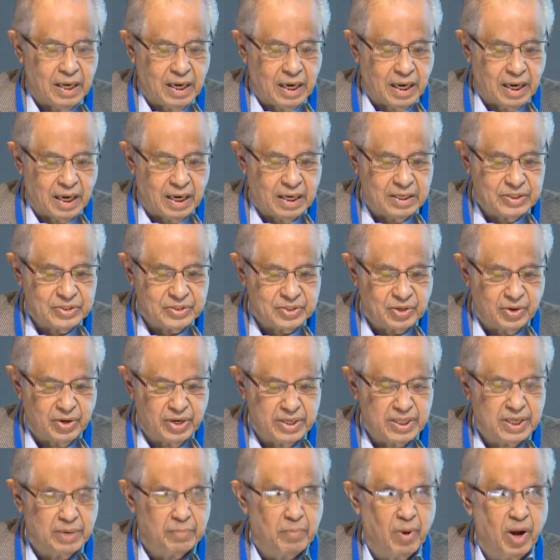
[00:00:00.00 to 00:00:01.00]
Uh, so
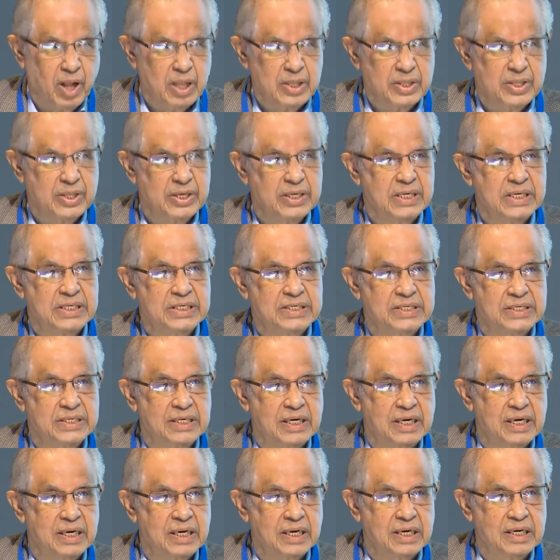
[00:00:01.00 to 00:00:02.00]
in the Malthus
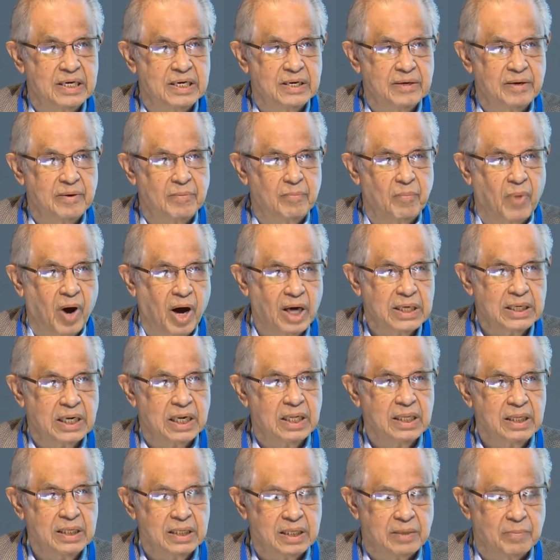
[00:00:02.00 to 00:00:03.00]
uh,
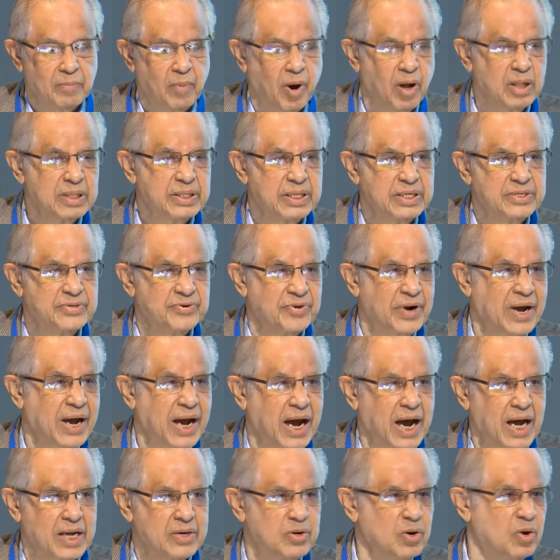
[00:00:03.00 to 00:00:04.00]
model, the
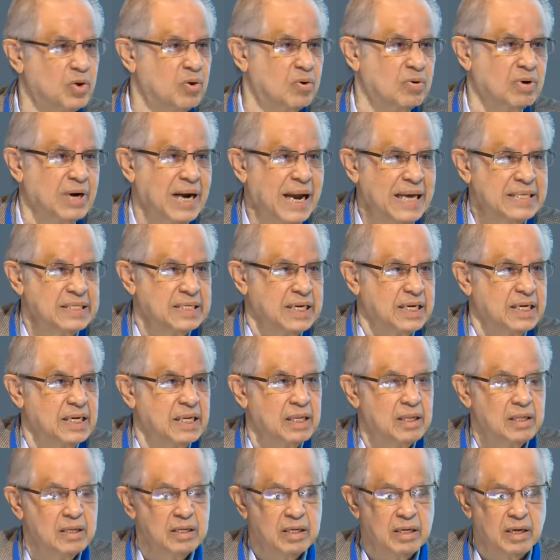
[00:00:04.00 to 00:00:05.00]
Malthus-Ricardo
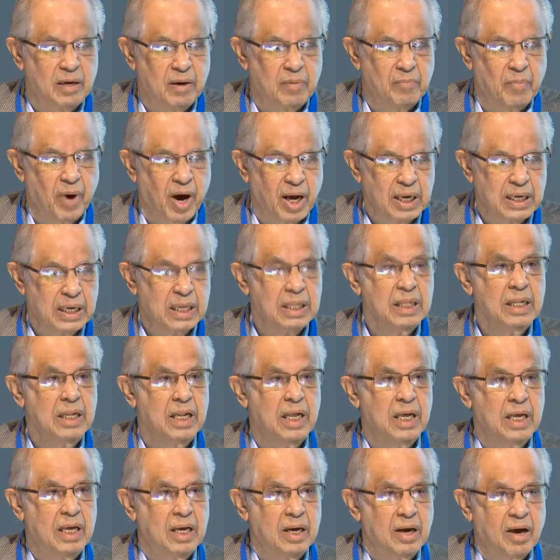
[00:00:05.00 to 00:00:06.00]
classical uh, model
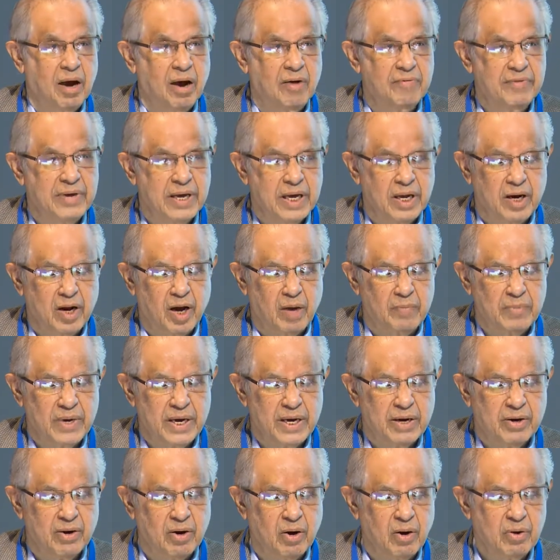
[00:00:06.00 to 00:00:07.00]
of
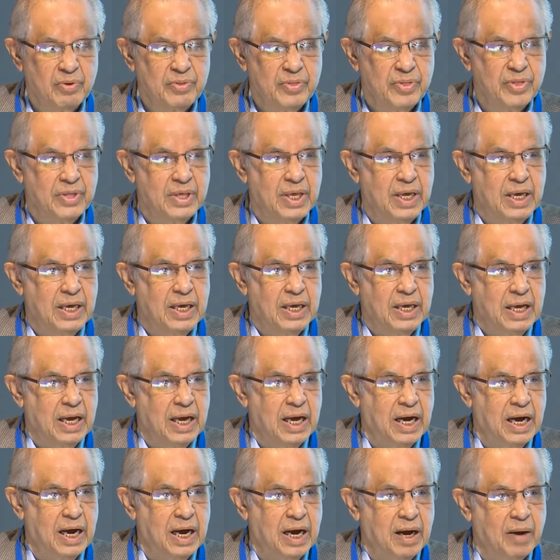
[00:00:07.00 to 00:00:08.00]
economic growth,
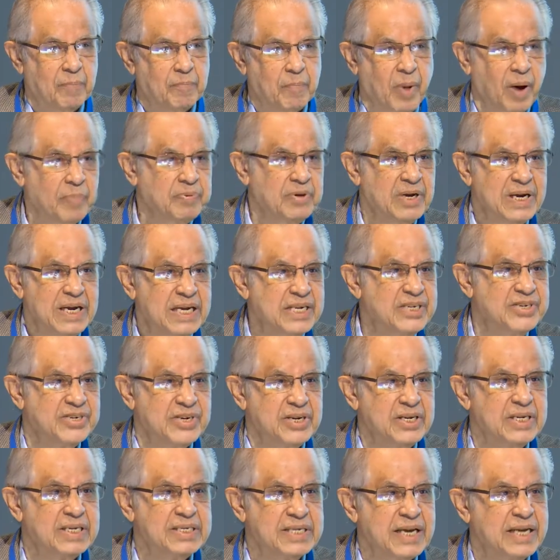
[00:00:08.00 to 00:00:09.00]
uh,
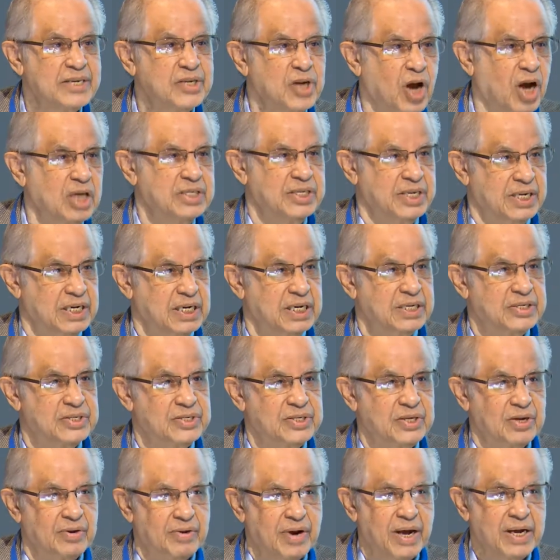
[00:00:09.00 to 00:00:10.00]
population is
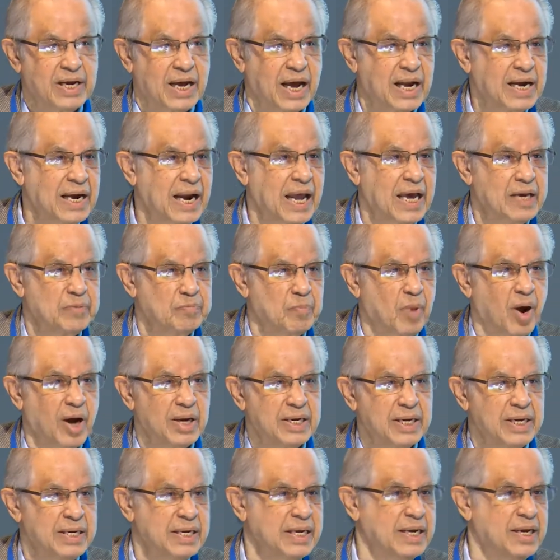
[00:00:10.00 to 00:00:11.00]
endogenous, all right? Unlike
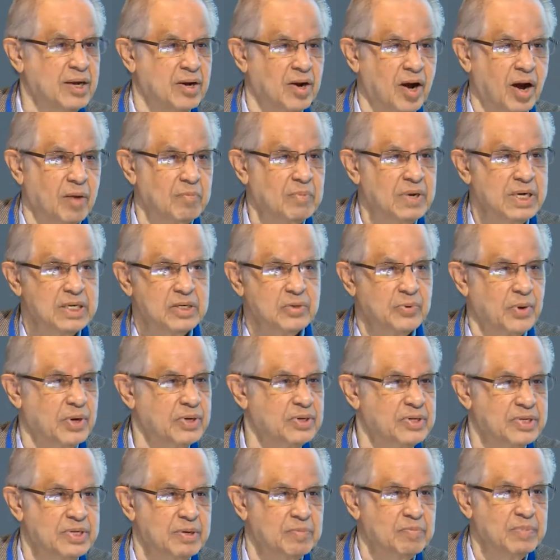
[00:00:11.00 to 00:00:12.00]
modern economics where
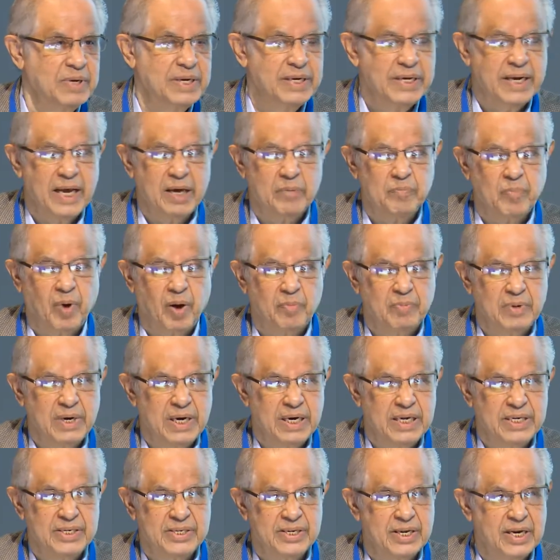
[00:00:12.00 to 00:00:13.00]
you simply take
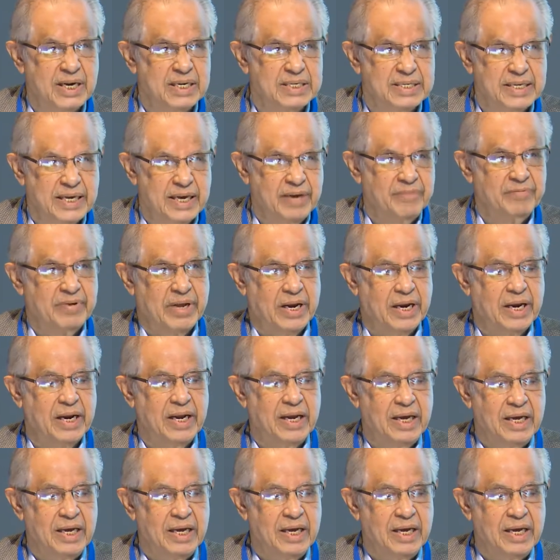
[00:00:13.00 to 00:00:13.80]
population as given.